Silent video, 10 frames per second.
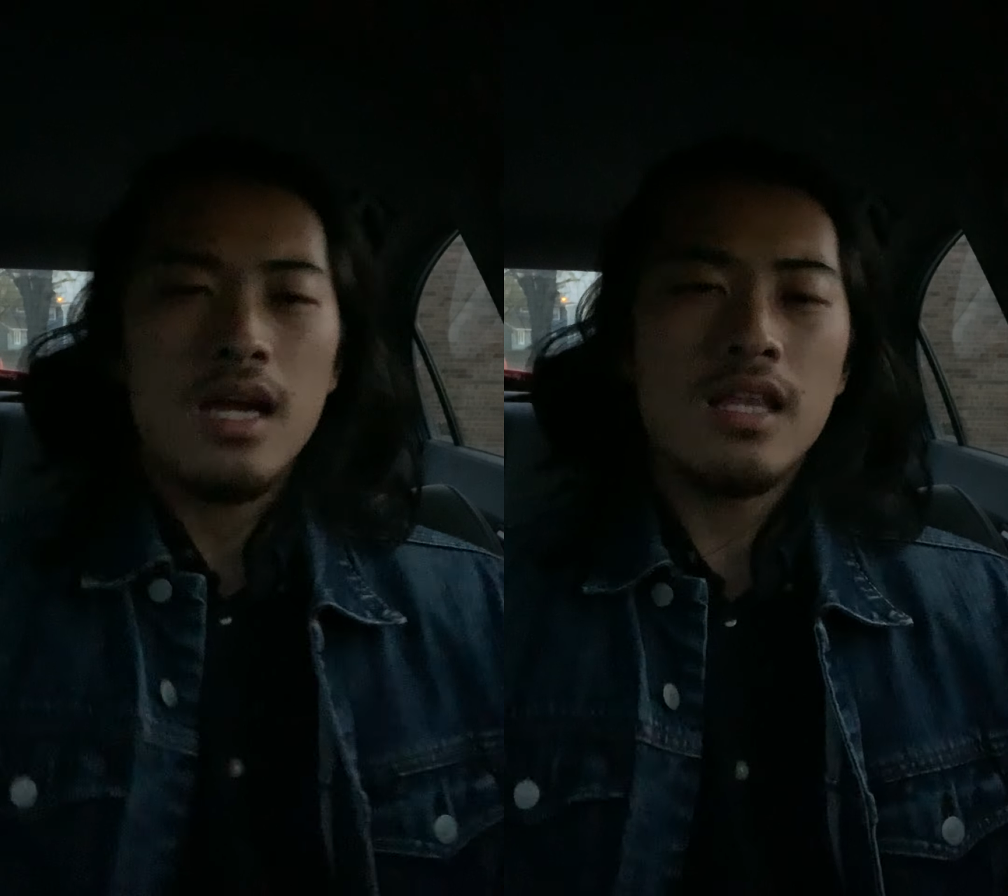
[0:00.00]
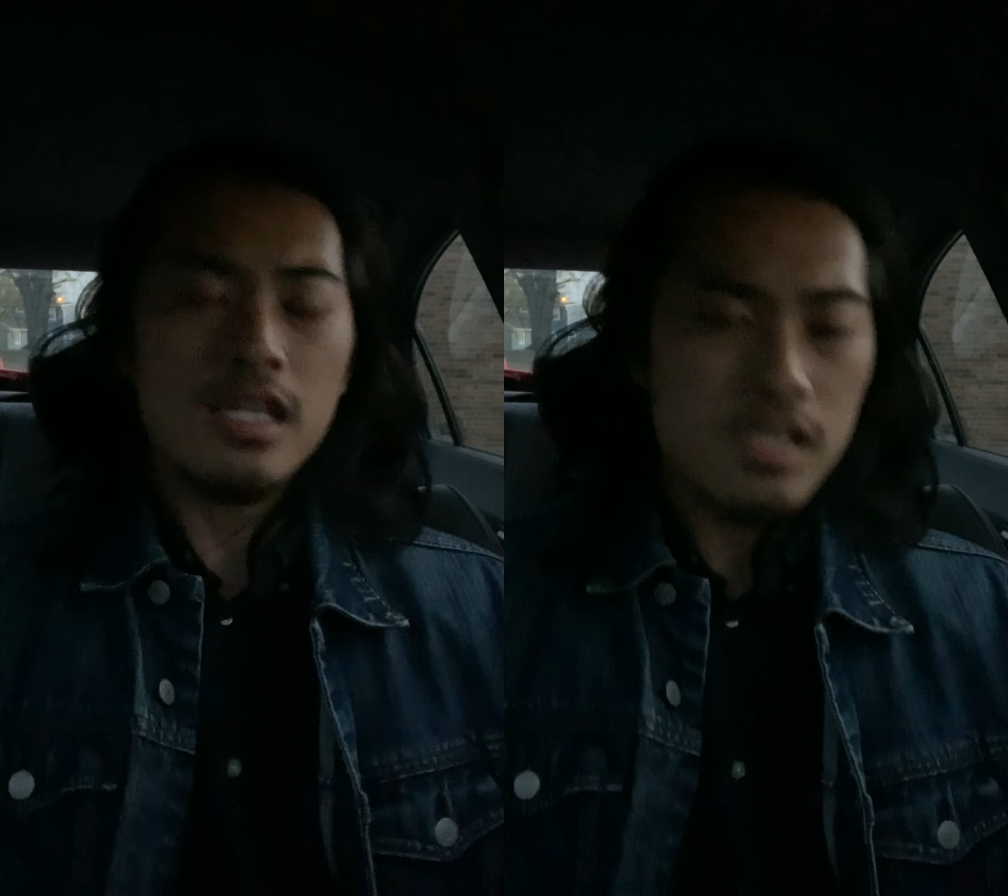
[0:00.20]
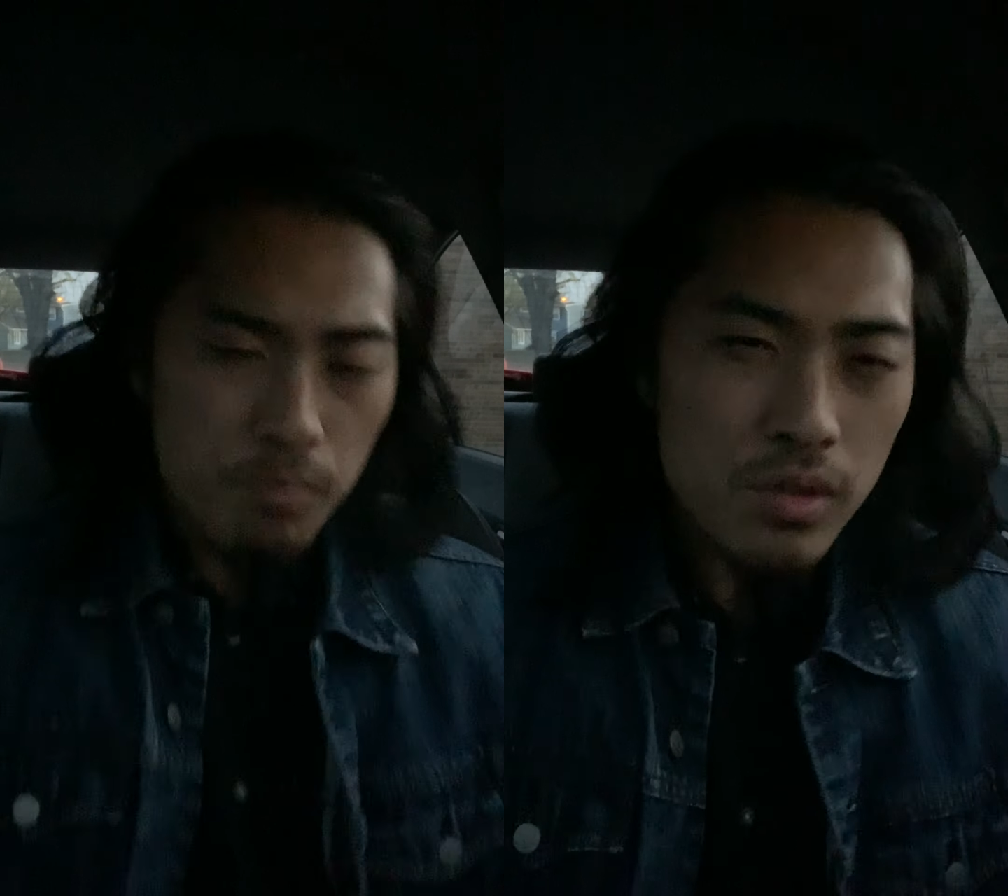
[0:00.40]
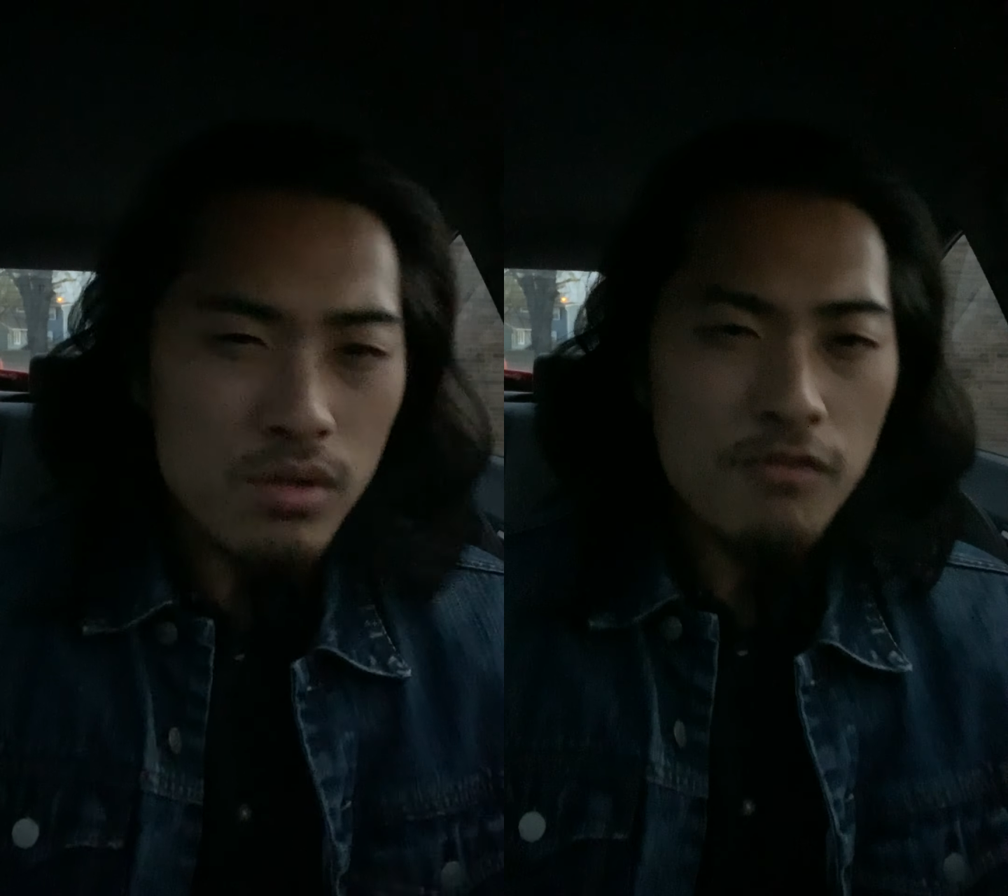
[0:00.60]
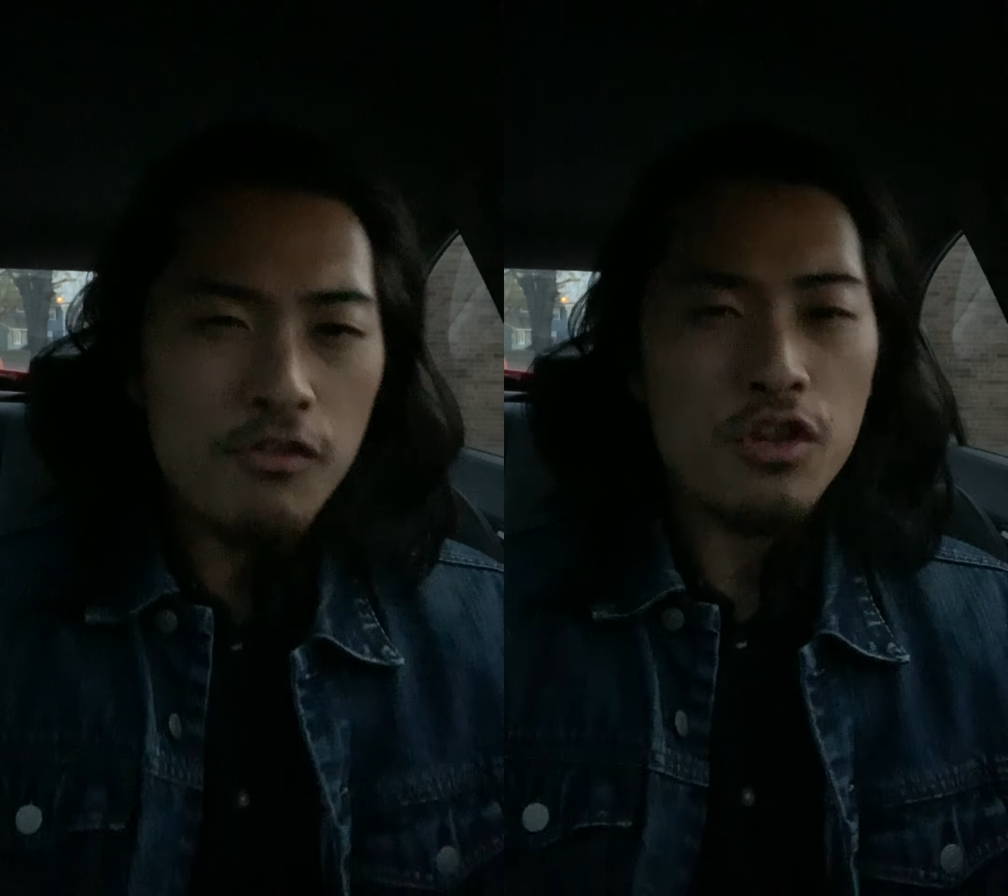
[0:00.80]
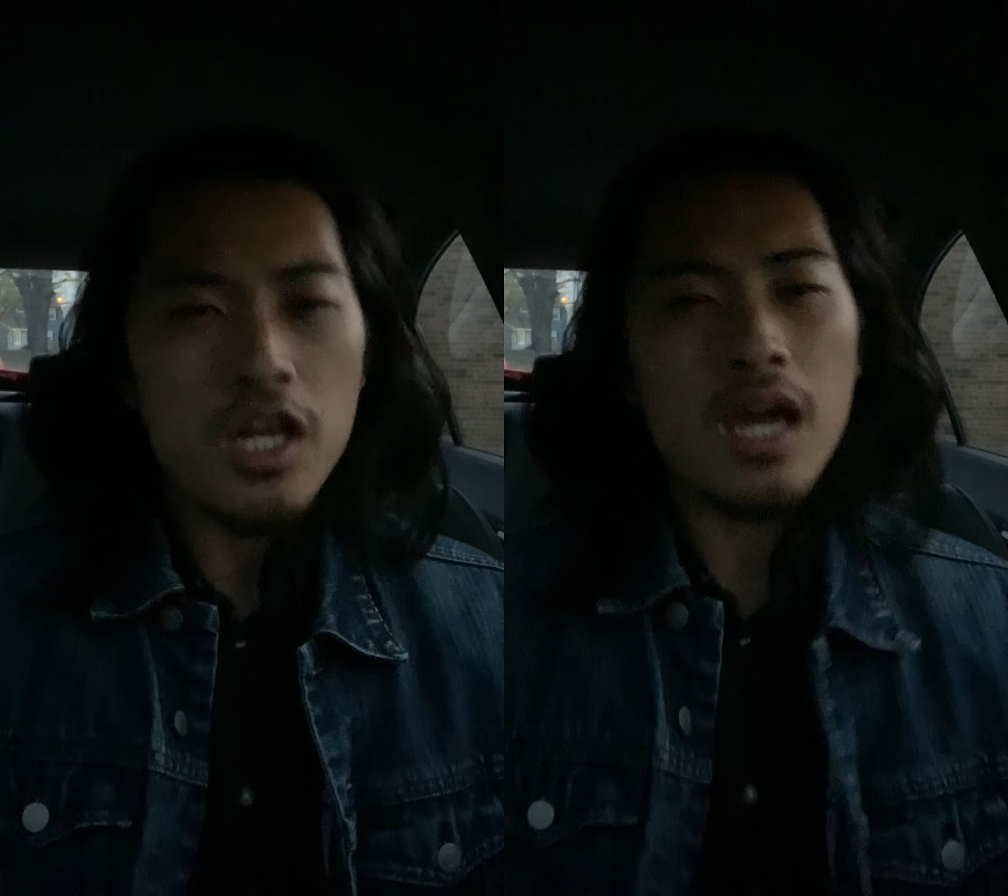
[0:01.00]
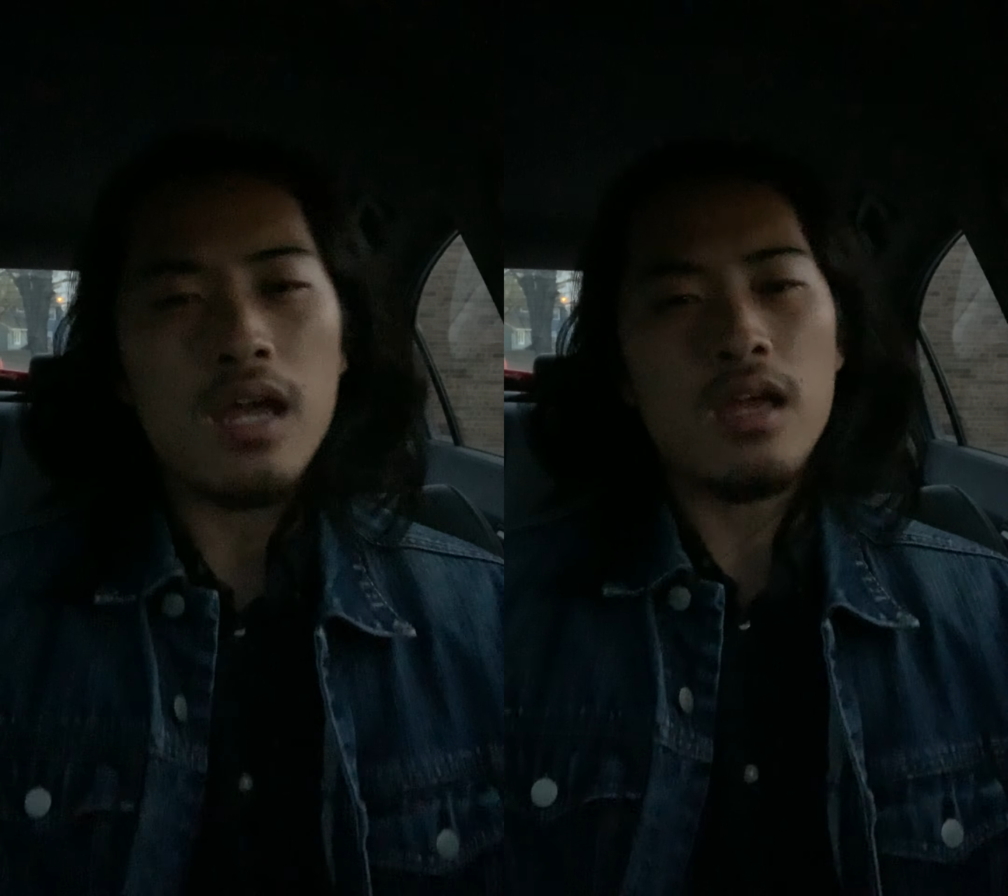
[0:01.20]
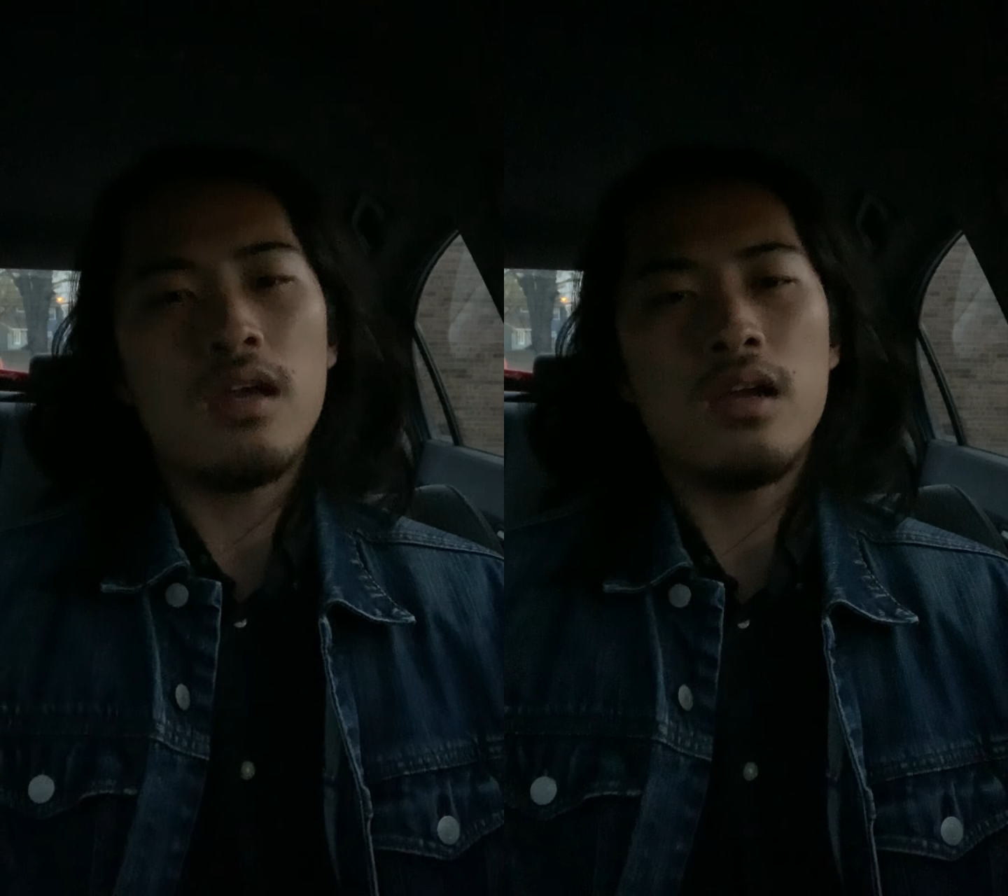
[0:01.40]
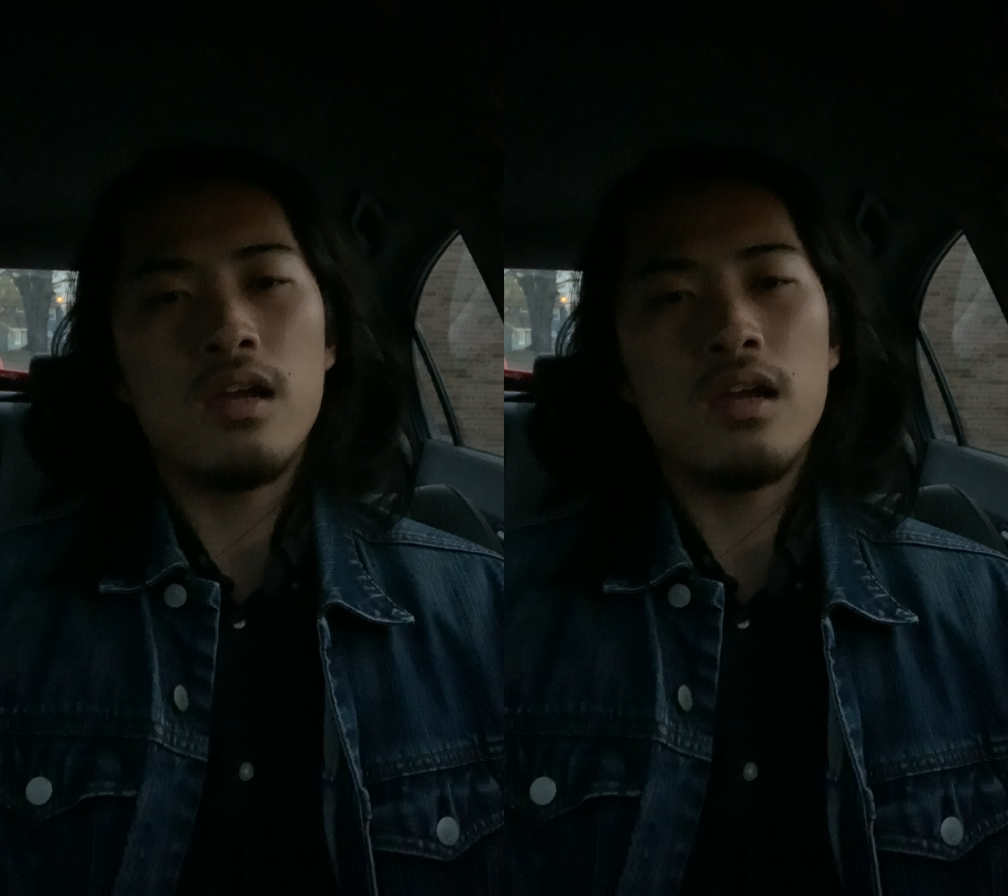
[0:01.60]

And that's a beautiful thing.